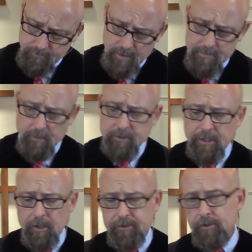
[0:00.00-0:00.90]
but it was
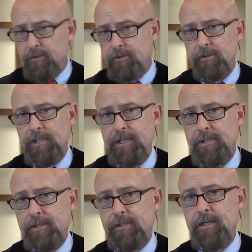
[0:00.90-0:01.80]
also a
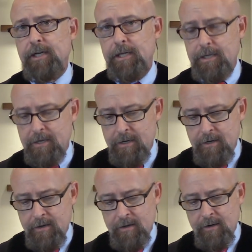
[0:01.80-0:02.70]
strategic city
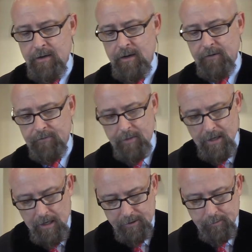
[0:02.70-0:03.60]
uh, from a
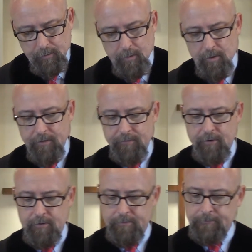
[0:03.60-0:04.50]
gospel point of
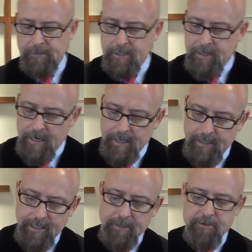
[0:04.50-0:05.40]
view.
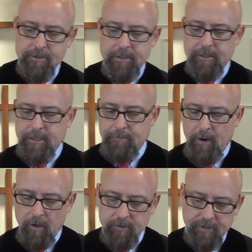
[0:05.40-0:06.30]
And interestingly,
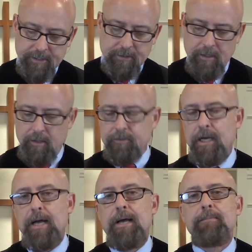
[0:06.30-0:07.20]
Paul stays a long
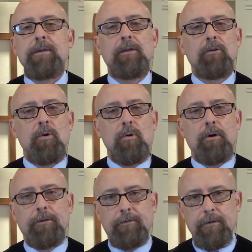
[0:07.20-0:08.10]
time in
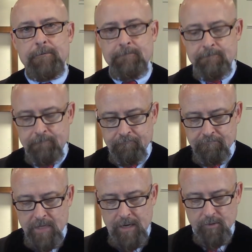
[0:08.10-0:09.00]
Corinth.
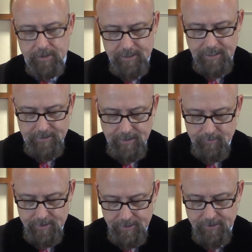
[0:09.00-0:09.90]
It was, ne- it
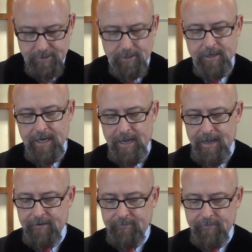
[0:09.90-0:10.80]
was necessary to
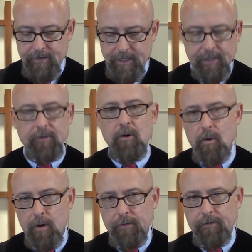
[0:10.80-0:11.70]
have in
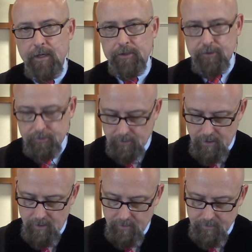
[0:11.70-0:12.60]
Corinth a
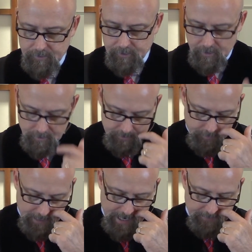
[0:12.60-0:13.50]
strong church.
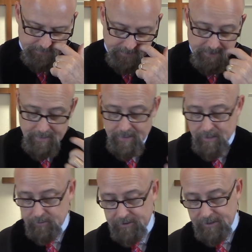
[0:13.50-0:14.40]
Perhaps
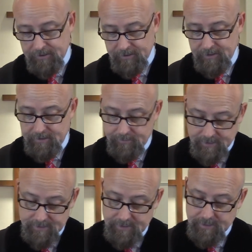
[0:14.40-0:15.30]
it was, necess- it
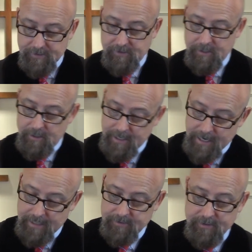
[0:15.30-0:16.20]
was as necessary
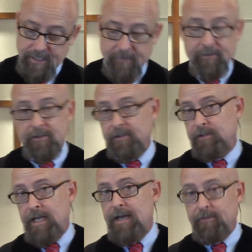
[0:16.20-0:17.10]
as in Ephesus
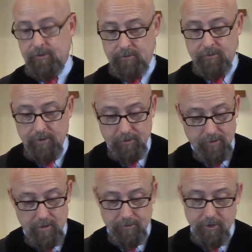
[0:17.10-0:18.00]
to have a, a
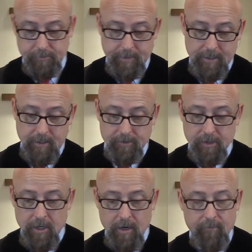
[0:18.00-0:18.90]
strong church because
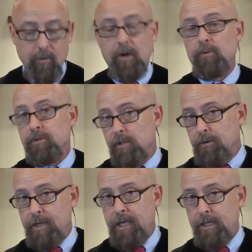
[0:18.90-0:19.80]
of where it was
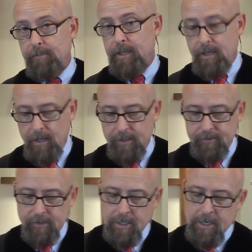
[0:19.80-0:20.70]
located.
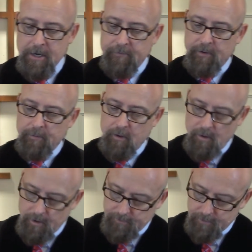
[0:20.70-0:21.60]
Because from
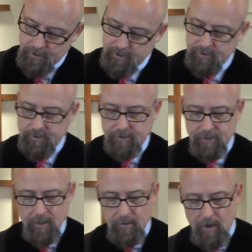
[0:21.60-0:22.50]
Corinth, Christians
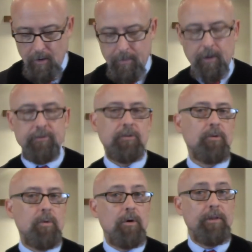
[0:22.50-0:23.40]
could go to all parts of
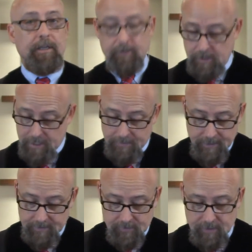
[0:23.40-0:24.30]
the world. They could,
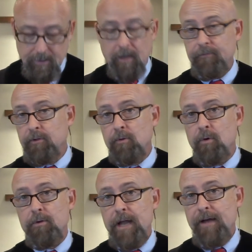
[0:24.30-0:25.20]
they could sell off to
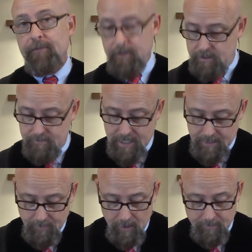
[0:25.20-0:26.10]
northern Africa, and
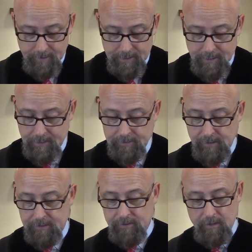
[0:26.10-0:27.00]
many probably did. And,
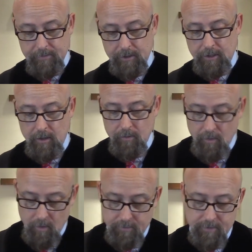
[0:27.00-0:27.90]
and some could go
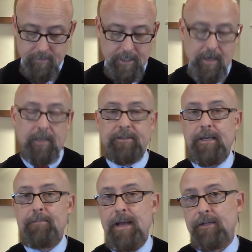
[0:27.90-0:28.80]
north and be God's
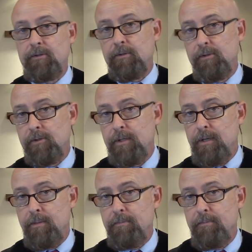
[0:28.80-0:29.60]
ambassadors and, and